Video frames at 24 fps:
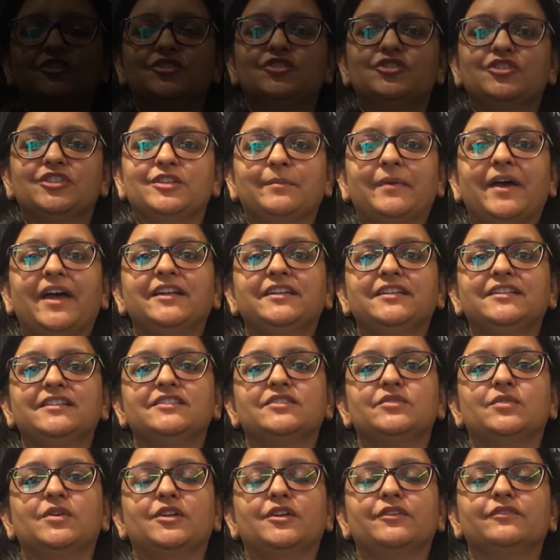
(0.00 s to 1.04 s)
Gmat
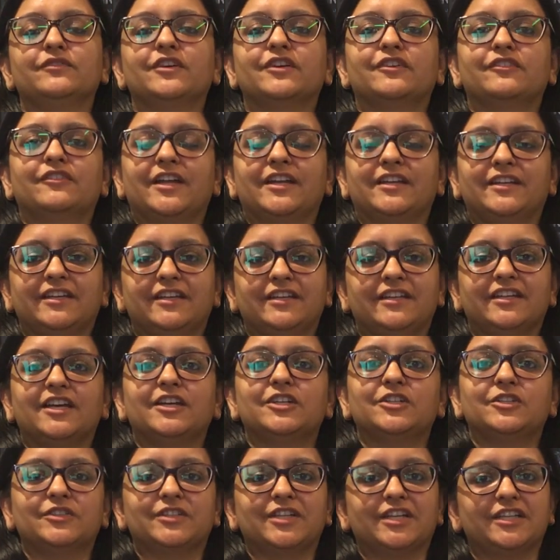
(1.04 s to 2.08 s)
is one of the criteria
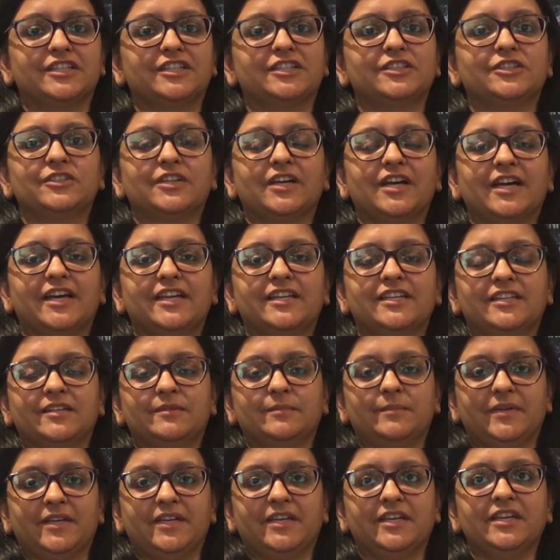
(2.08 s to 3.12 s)
to get into
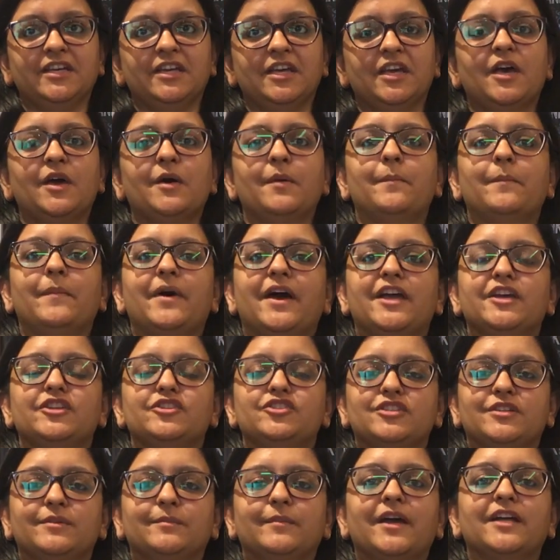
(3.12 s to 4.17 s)
IIMA. My
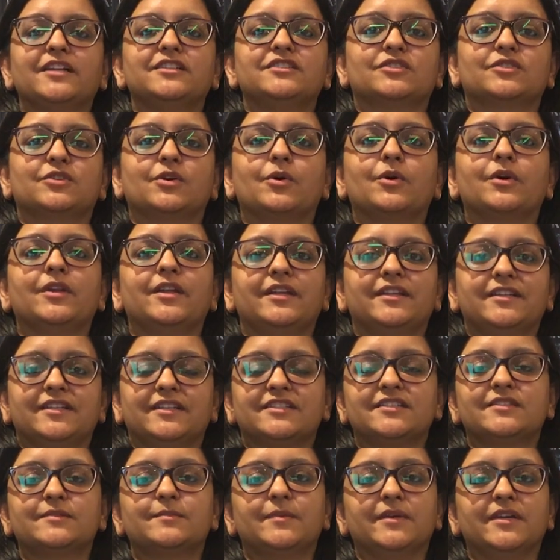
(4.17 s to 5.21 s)
Gmat score and
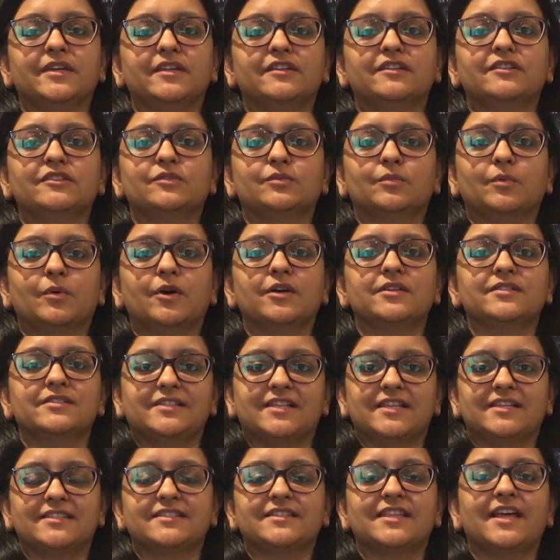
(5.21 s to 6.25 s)
experience was
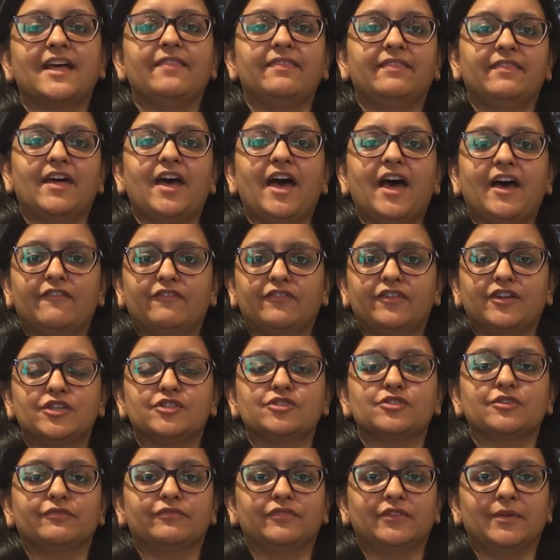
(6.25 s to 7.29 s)
less than the
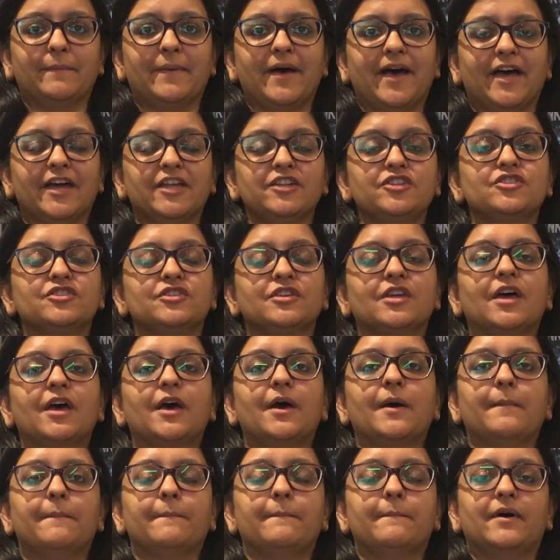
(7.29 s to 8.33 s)
average of the batch,
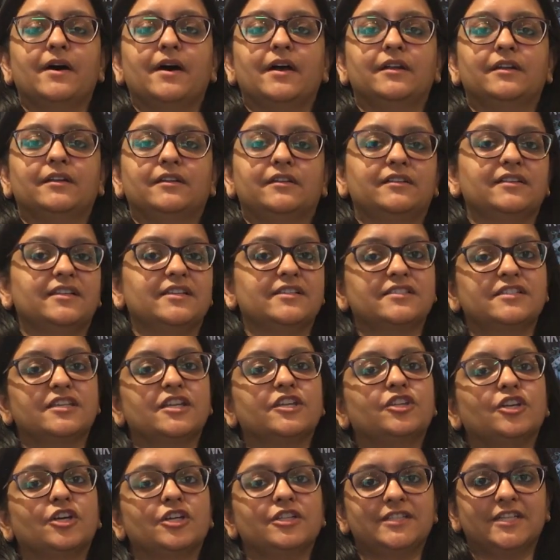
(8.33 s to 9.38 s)
but this
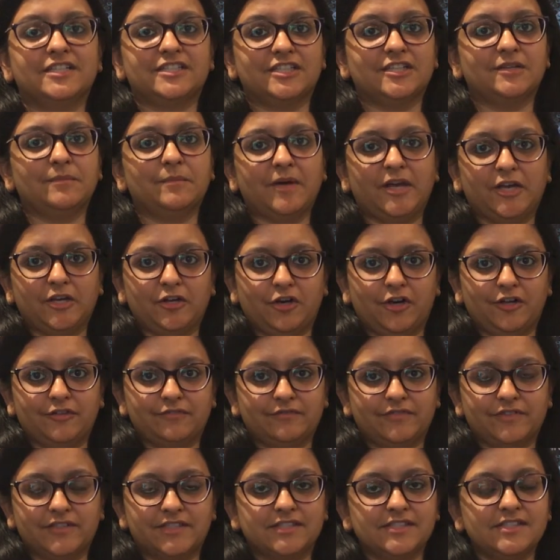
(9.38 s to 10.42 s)
did not deter my
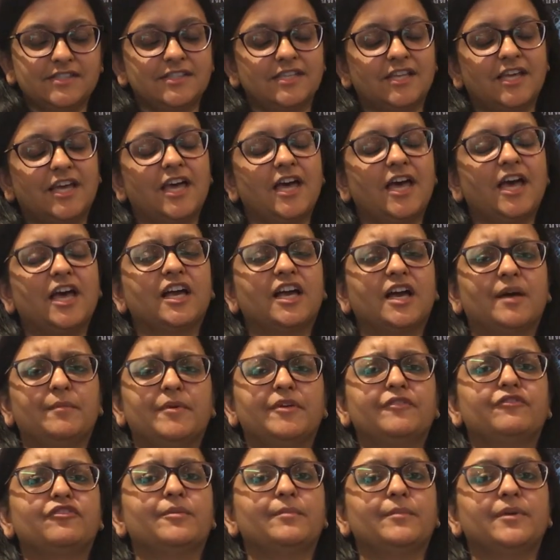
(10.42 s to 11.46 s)
confidence.
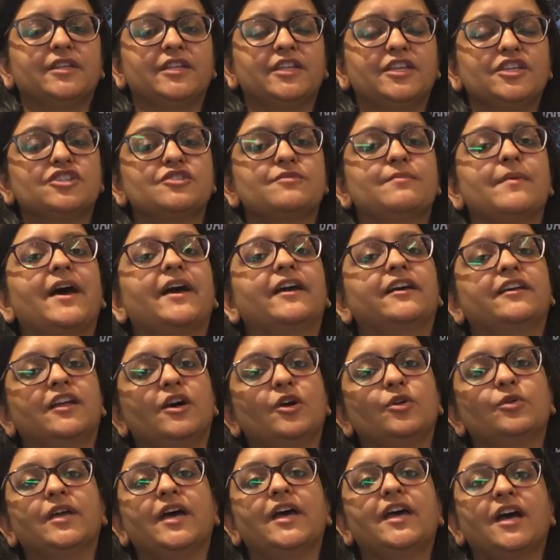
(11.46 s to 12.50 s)
Coming from a niche
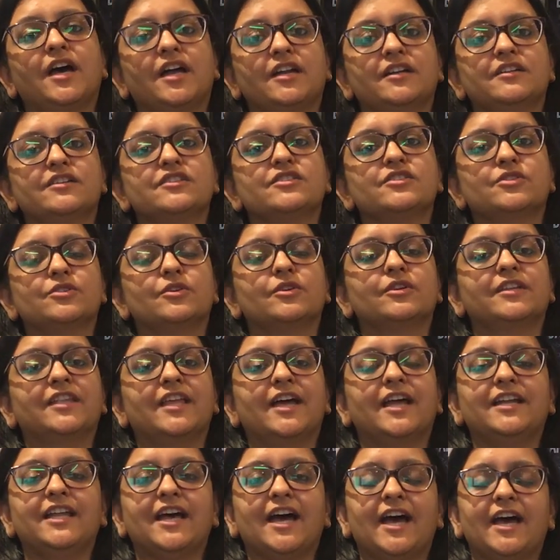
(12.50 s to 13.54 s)
background, I understood
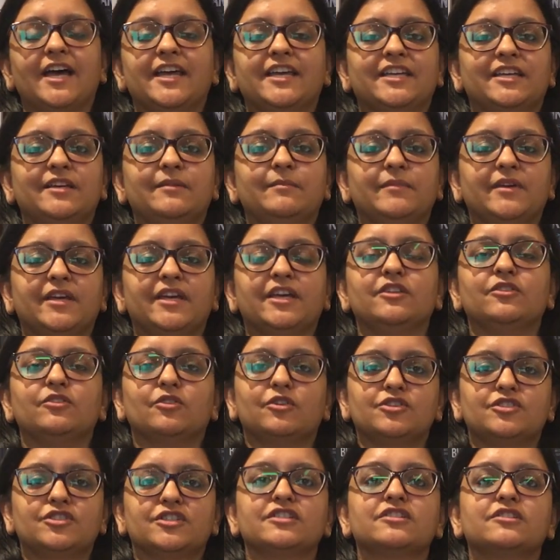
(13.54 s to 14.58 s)
that IIMA
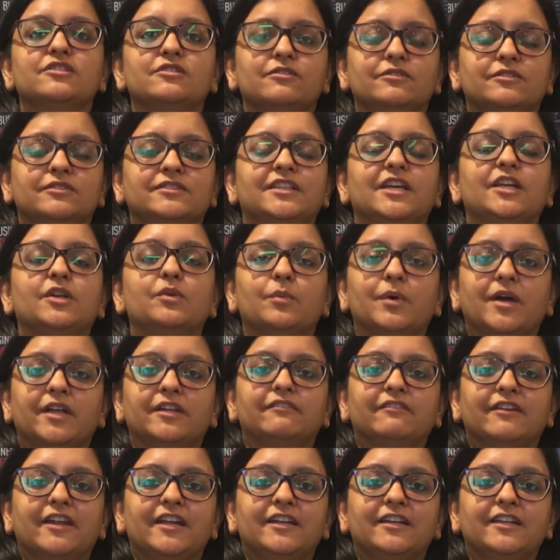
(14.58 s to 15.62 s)
not just looks at
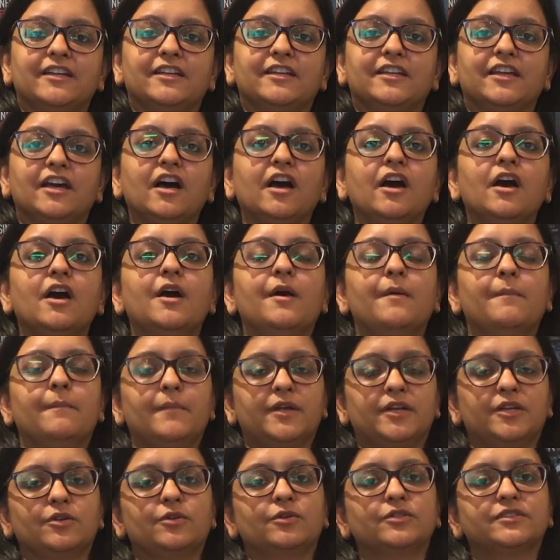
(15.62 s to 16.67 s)
one criteria,
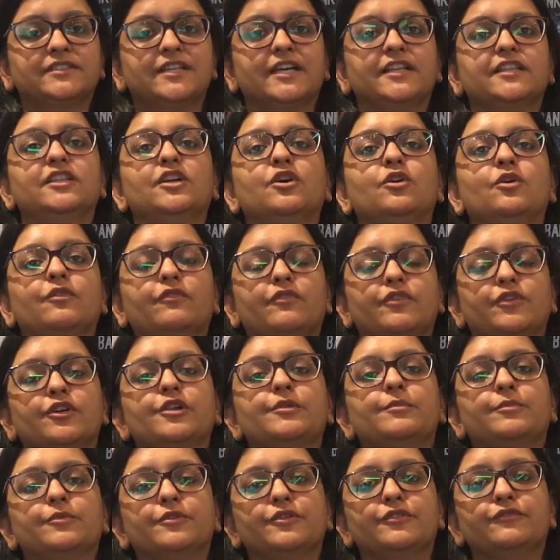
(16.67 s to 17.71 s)
but looks at the
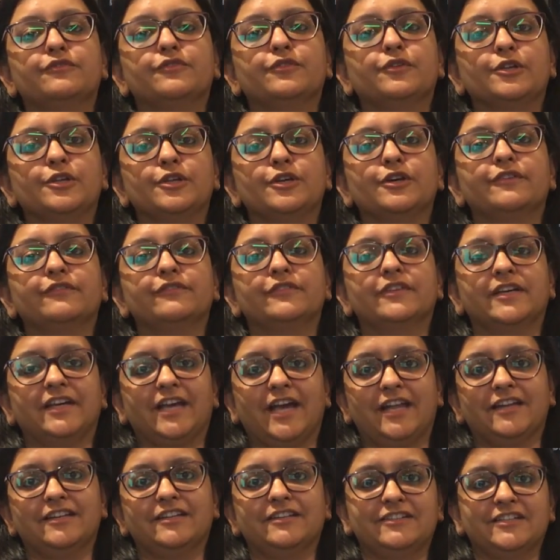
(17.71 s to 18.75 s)
overall portfolio of the
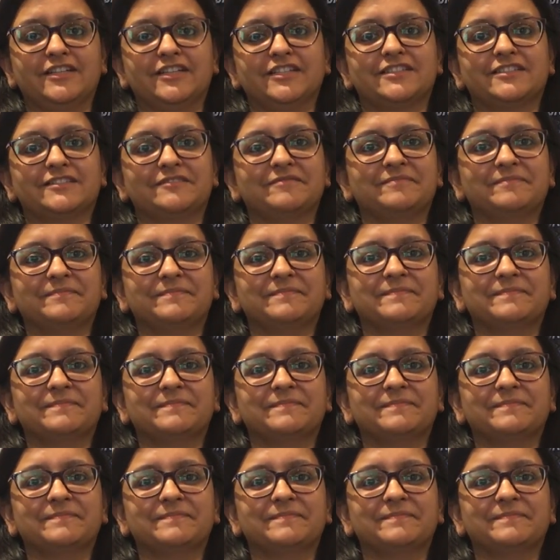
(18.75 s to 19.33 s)
candidate.